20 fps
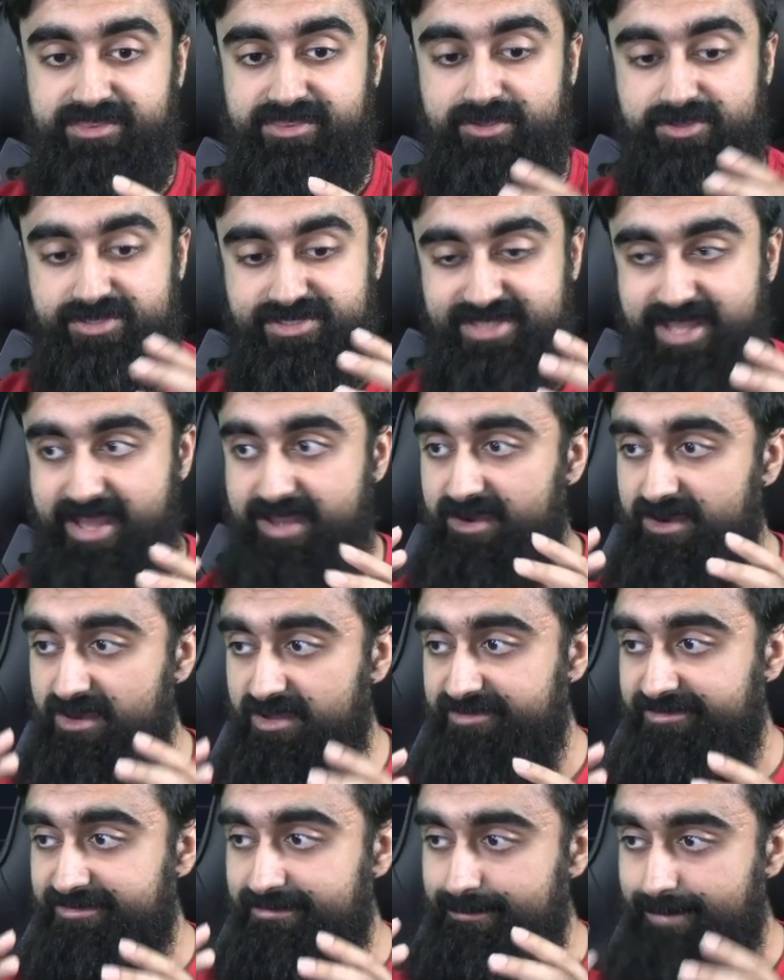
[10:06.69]
There's not
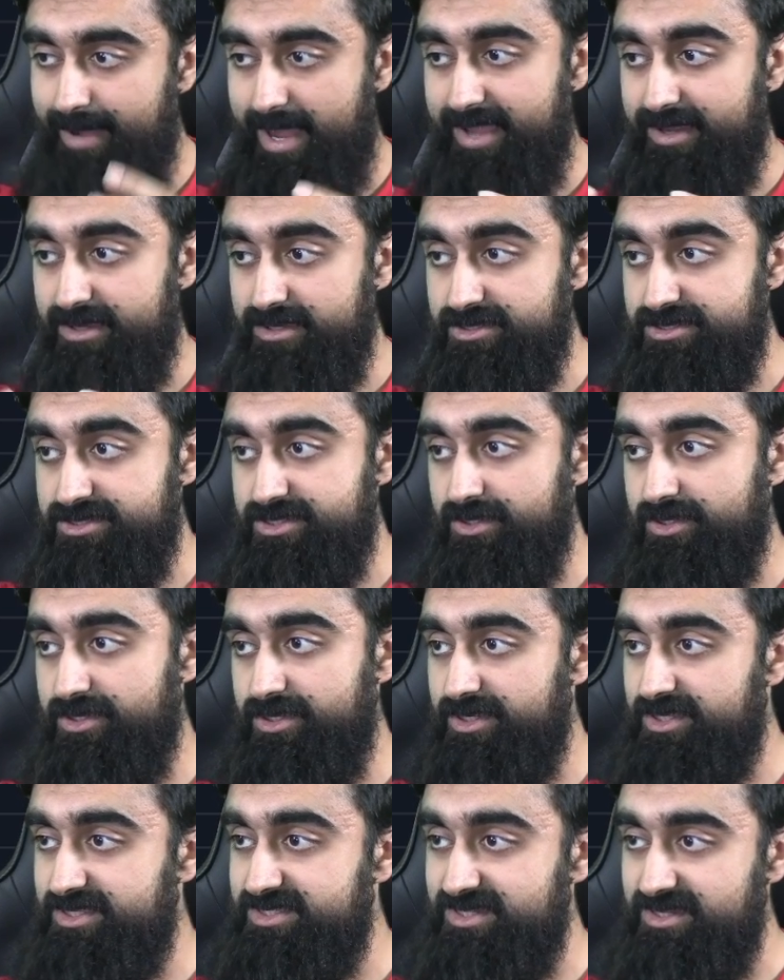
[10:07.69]
enough buyers. There
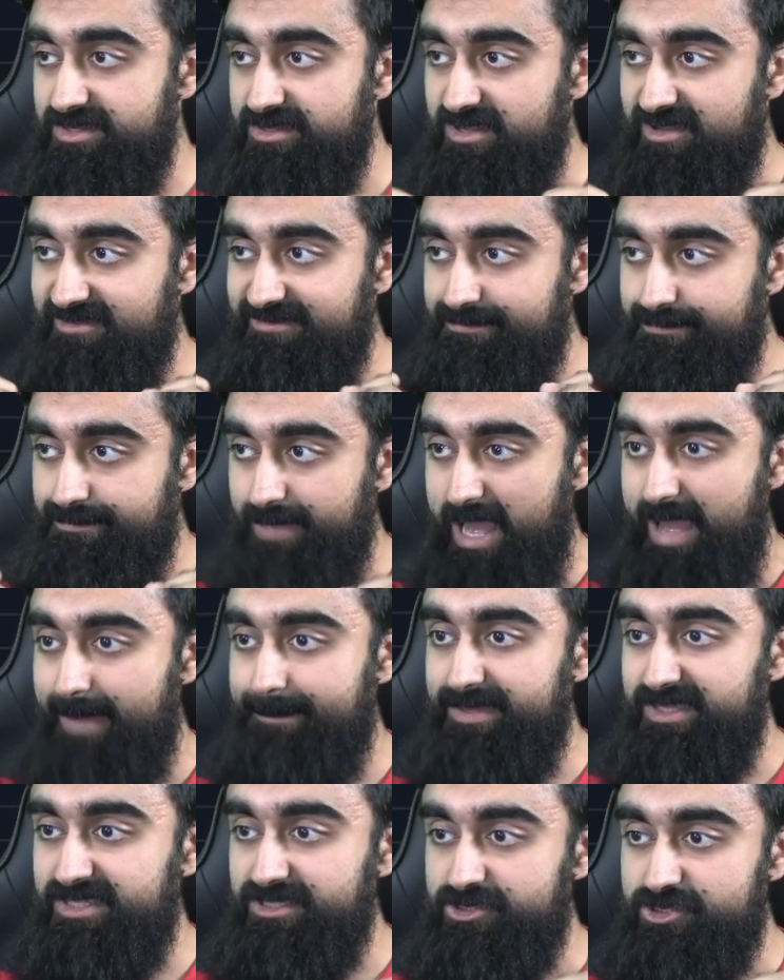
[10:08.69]
isn't enough
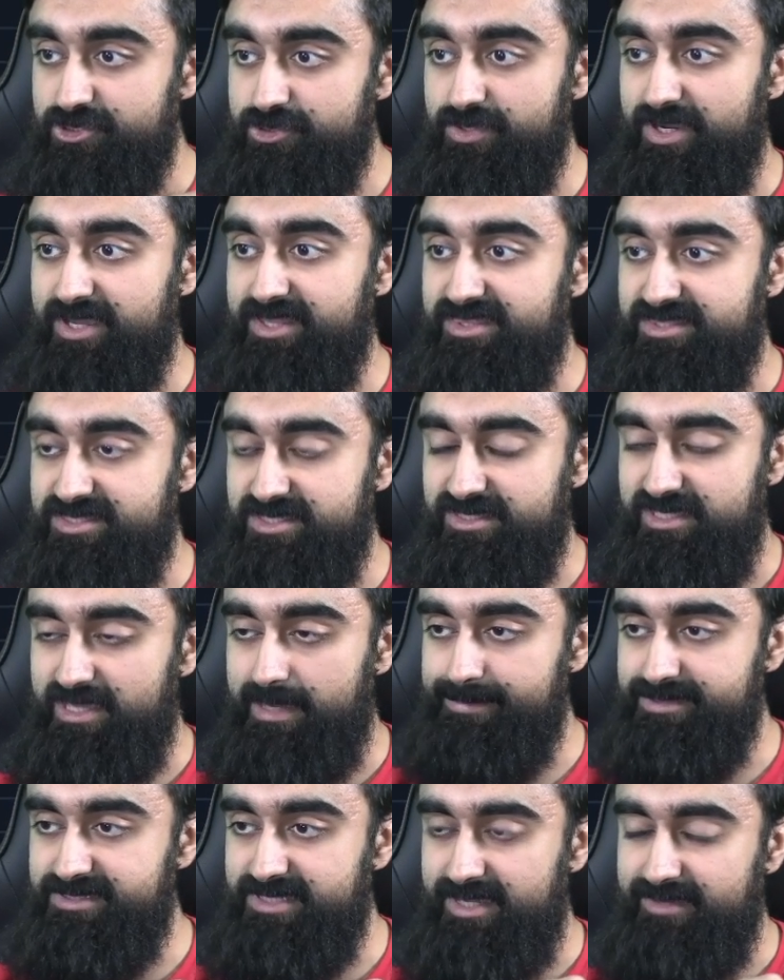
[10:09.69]
popping strength to the
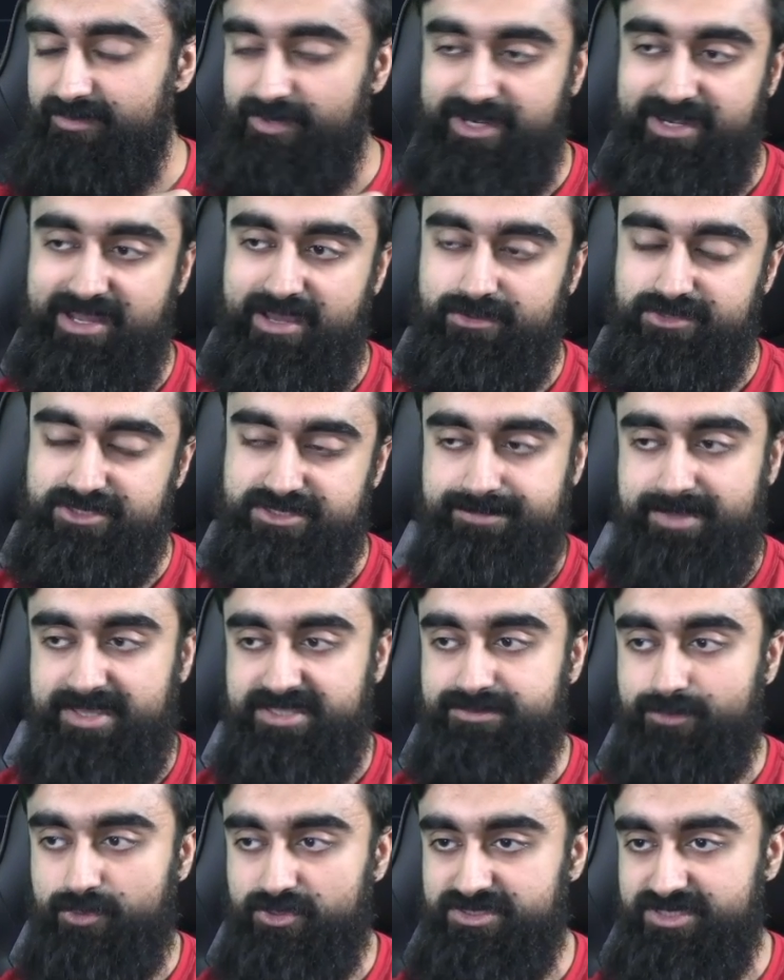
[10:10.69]
upside right now. It just
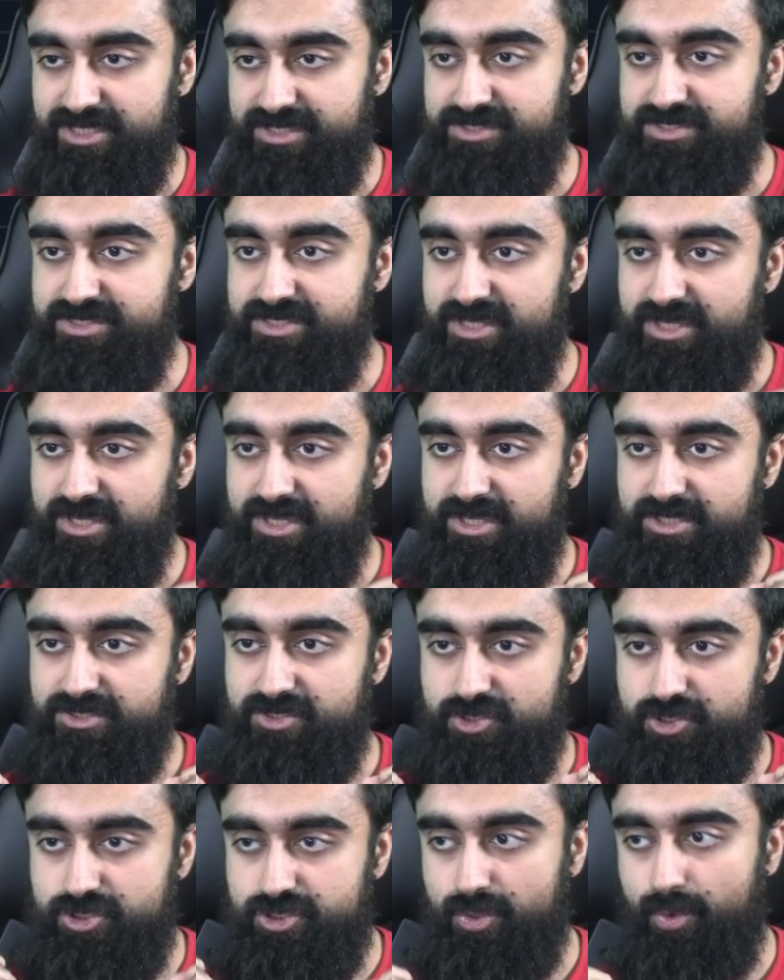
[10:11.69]
makes more sense to
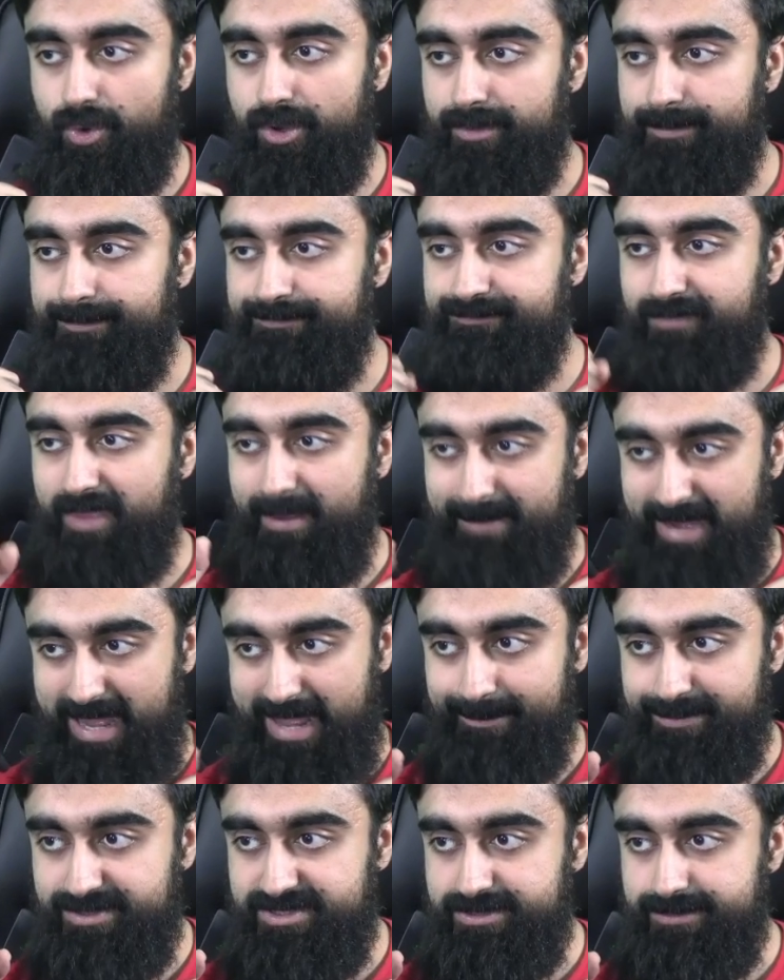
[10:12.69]
short
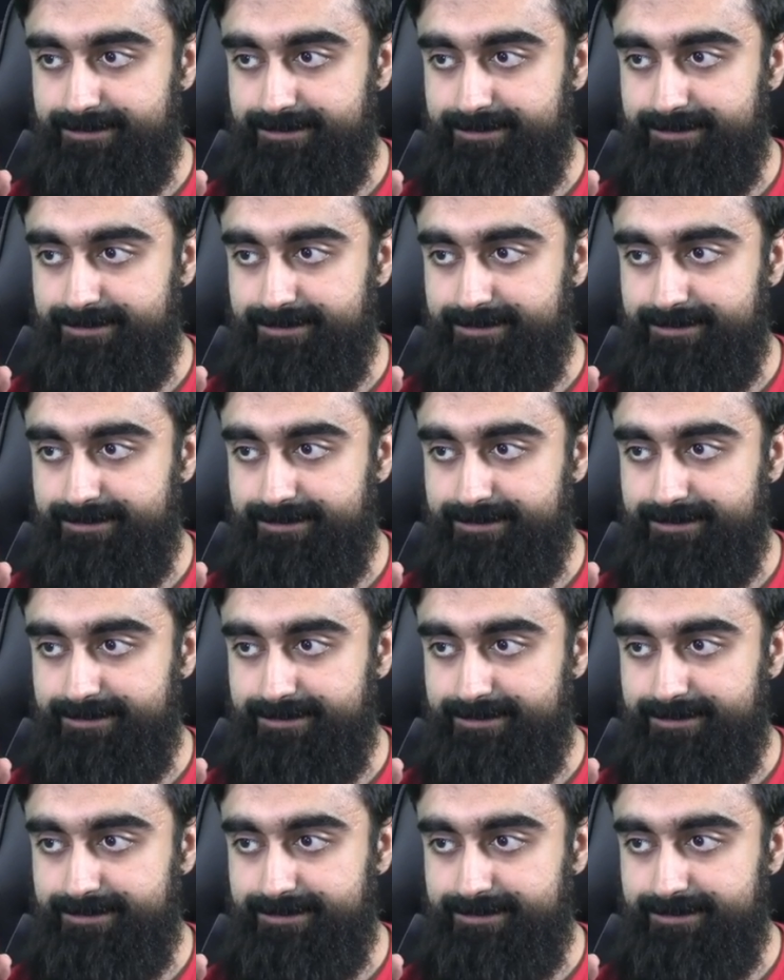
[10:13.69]
pops.